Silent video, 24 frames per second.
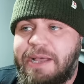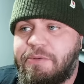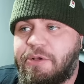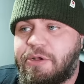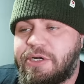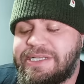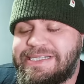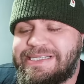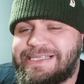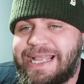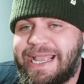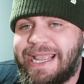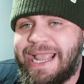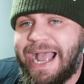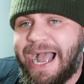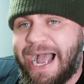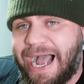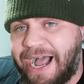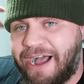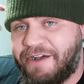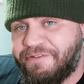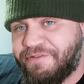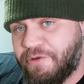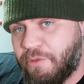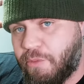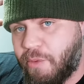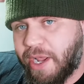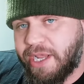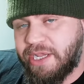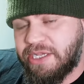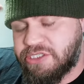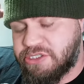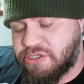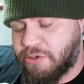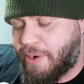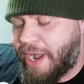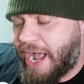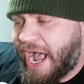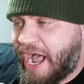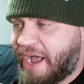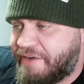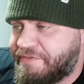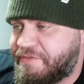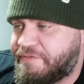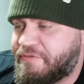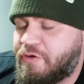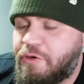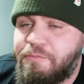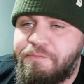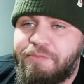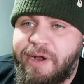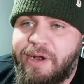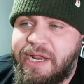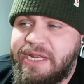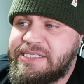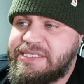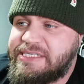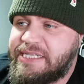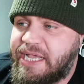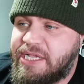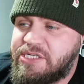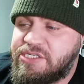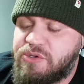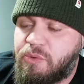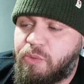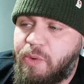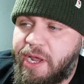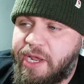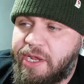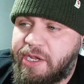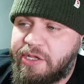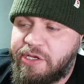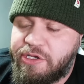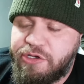I'm going to stay half awake, so half of your brain stays awake,